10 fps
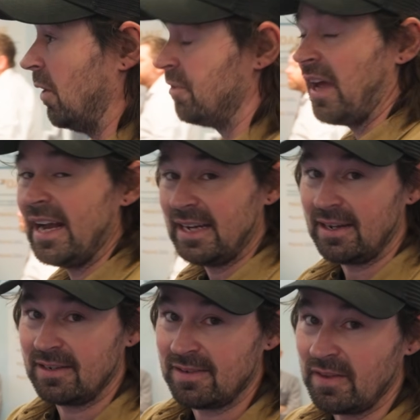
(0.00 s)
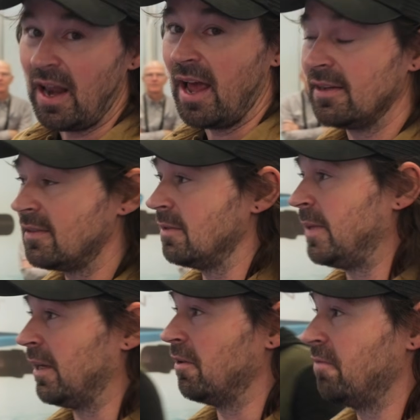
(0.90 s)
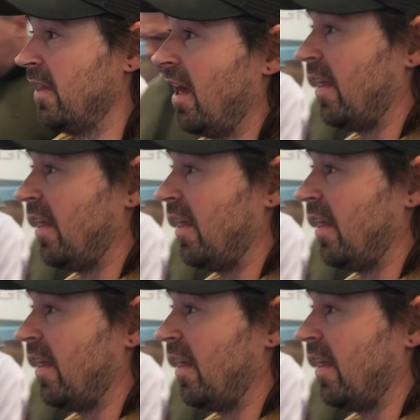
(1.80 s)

side anchors and the likes, it's big enough for that.